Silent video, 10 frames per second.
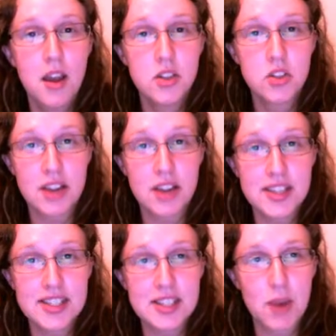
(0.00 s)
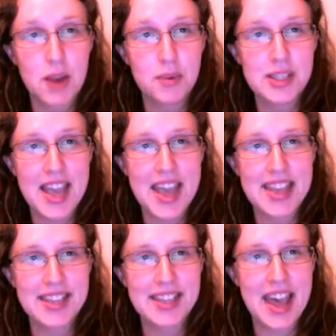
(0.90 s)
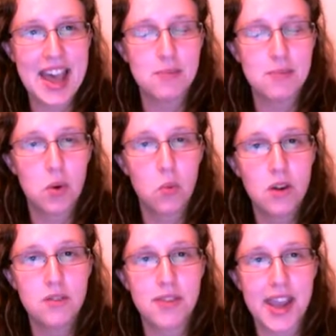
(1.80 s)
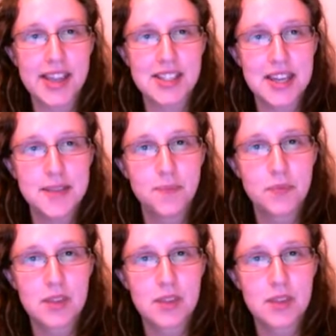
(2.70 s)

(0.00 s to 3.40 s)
So this is where we take one vector